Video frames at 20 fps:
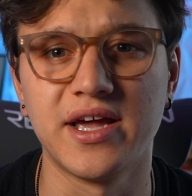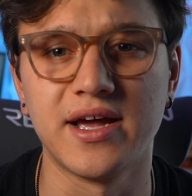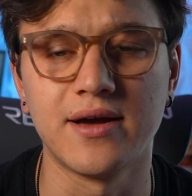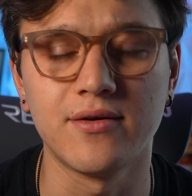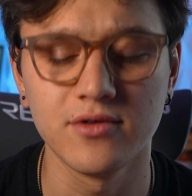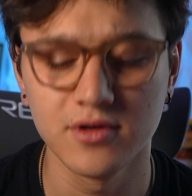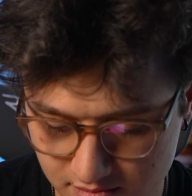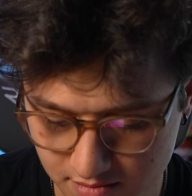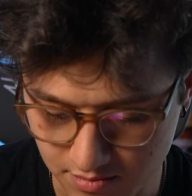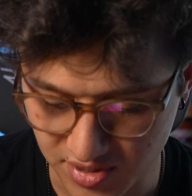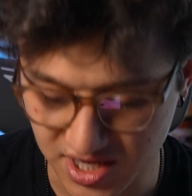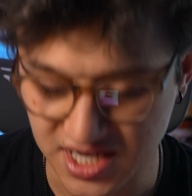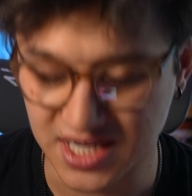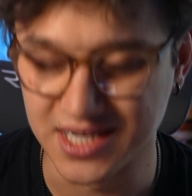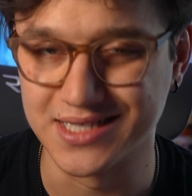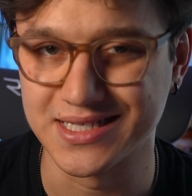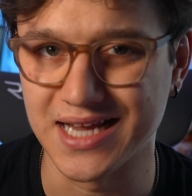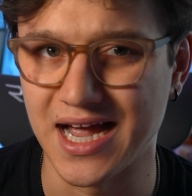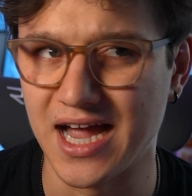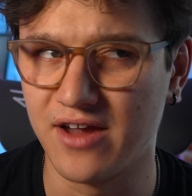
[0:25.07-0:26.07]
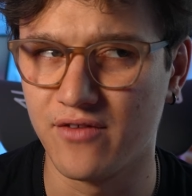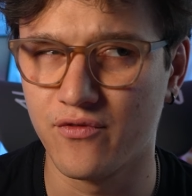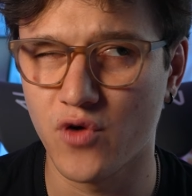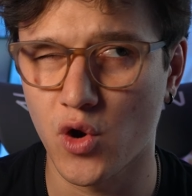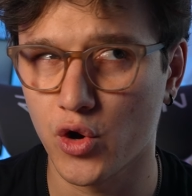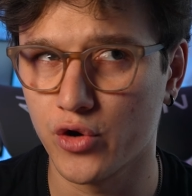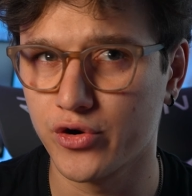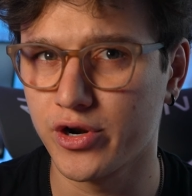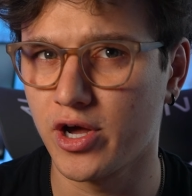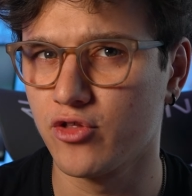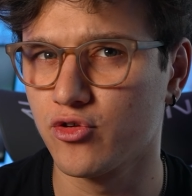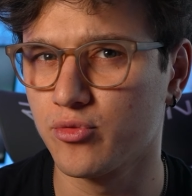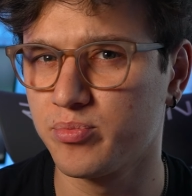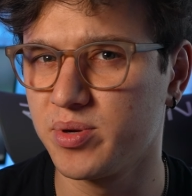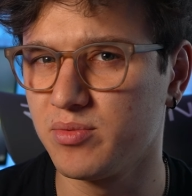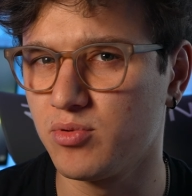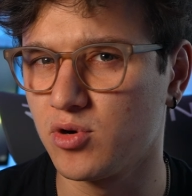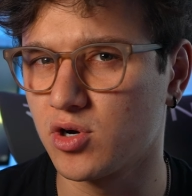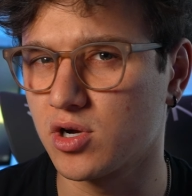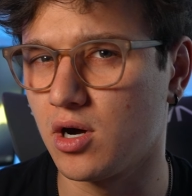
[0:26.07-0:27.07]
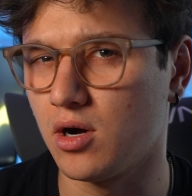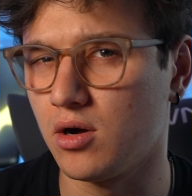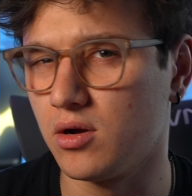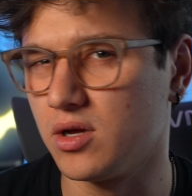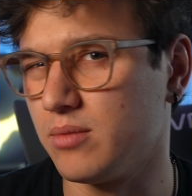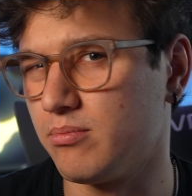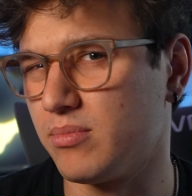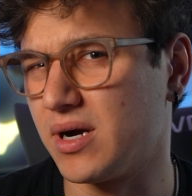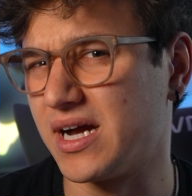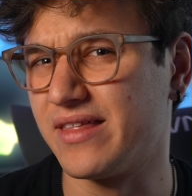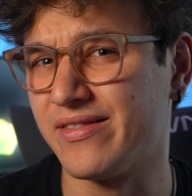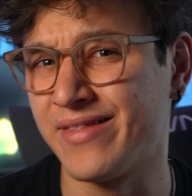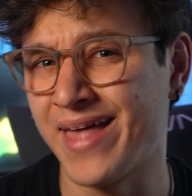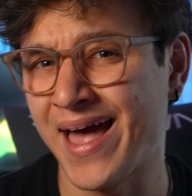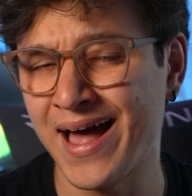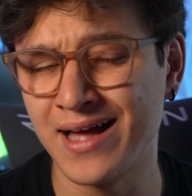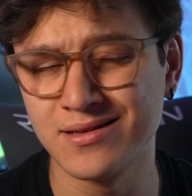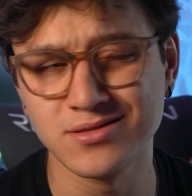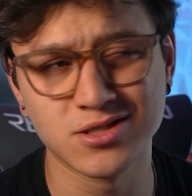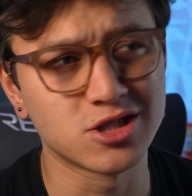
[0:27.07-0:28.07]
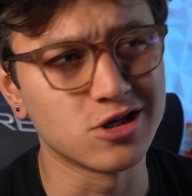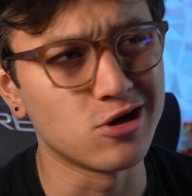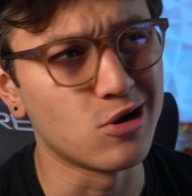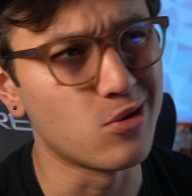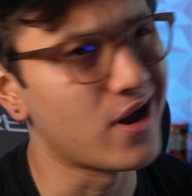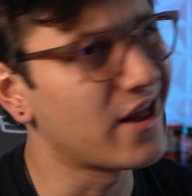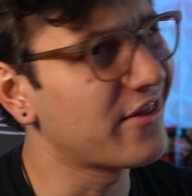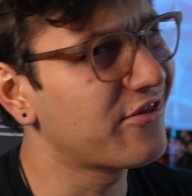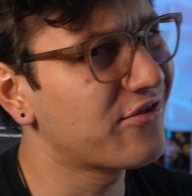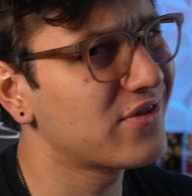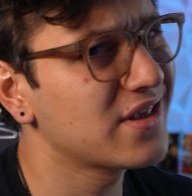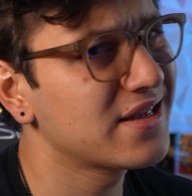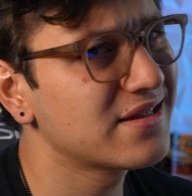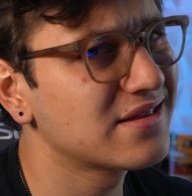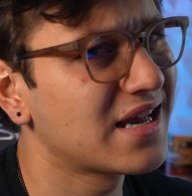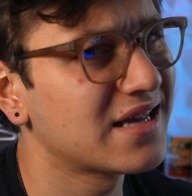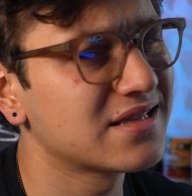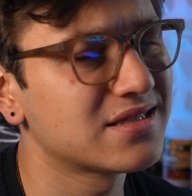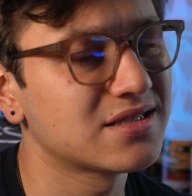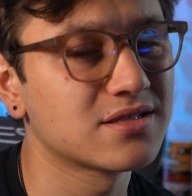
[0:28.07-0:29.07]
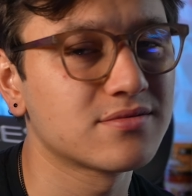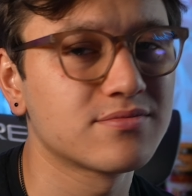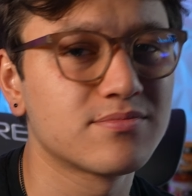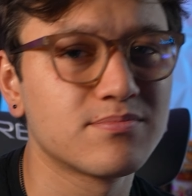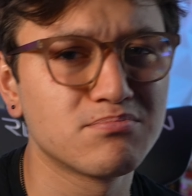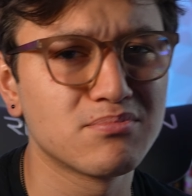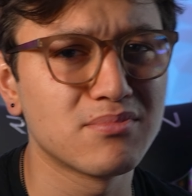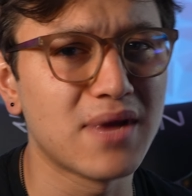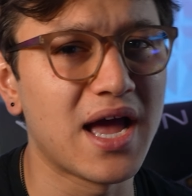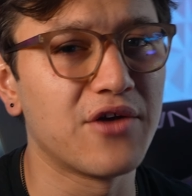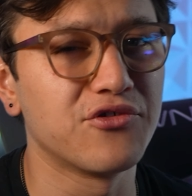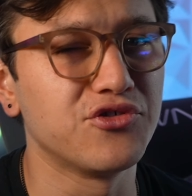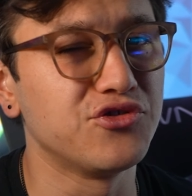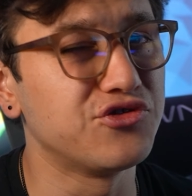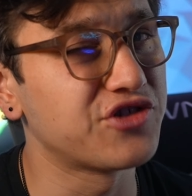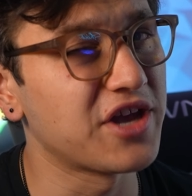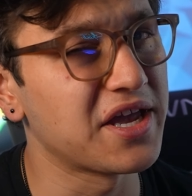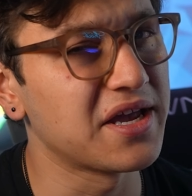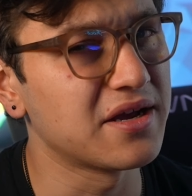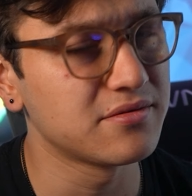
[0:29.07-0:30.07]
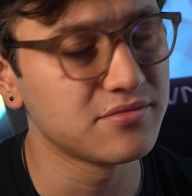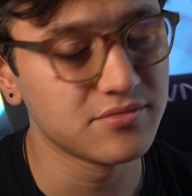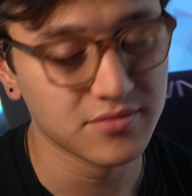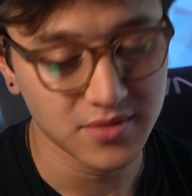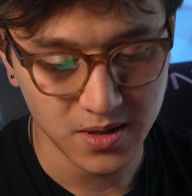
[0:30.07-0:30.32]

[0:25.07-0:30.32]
now because I have heard other people call him by that, so I think that's how you say it.